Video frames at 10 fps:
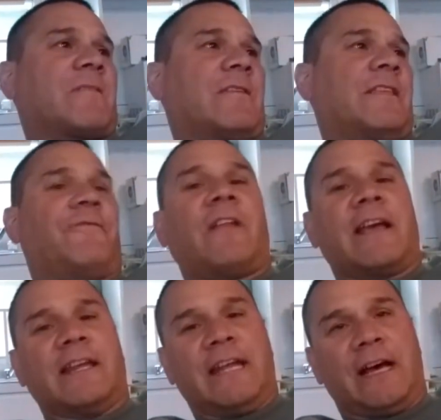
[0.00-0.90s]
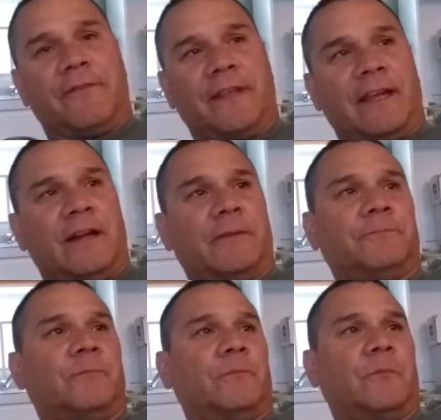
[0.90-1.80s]
They fly you down there
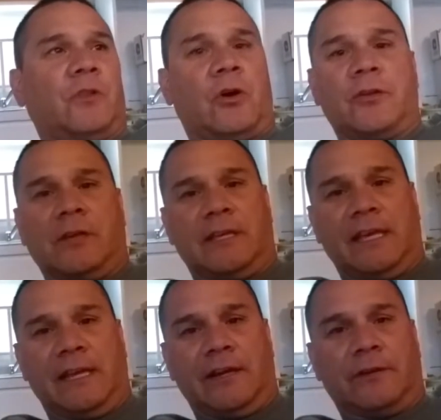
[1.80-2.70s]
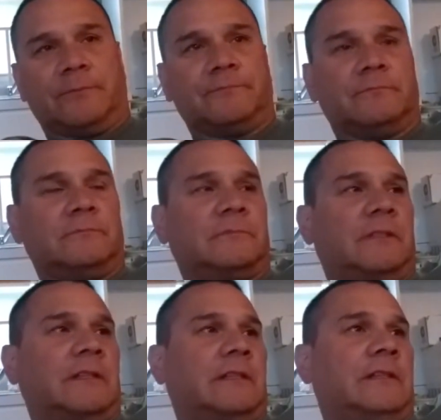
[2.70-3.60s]
with all your gear,
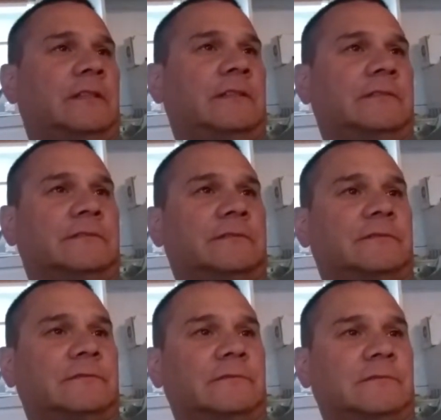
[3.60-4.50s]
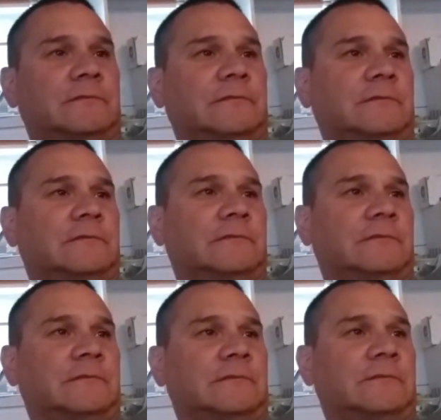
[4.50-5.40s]
and
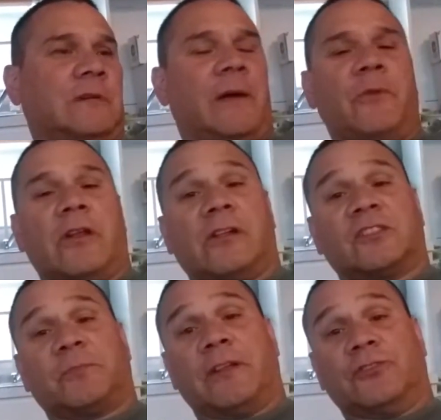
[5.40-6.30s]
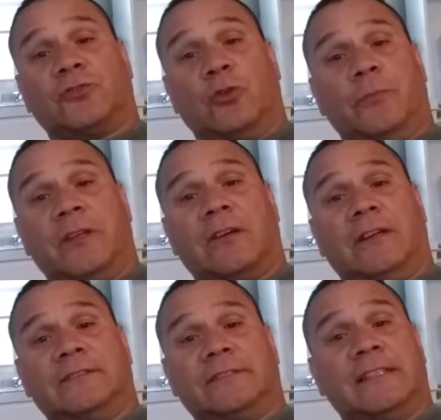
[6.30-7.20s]
well, I'm not going to explain the school
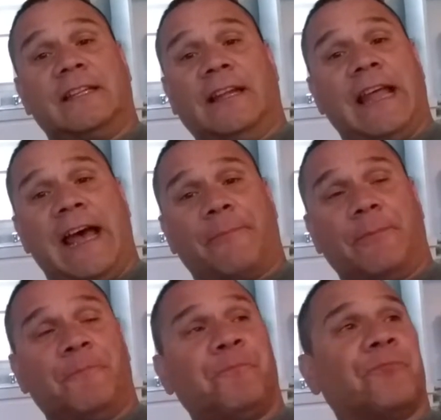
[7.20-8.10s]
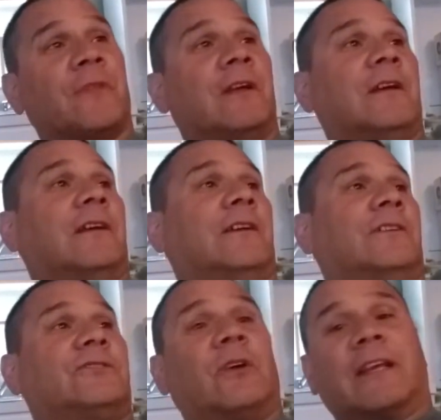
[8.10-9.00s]
because it didn't happen.
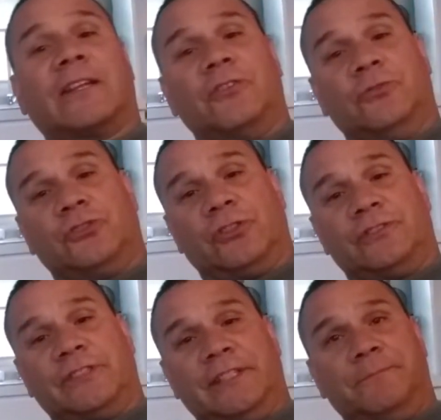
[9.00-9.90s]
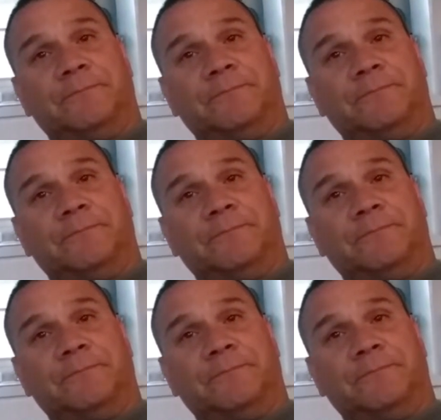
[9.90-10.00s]
So I get to New Jersey.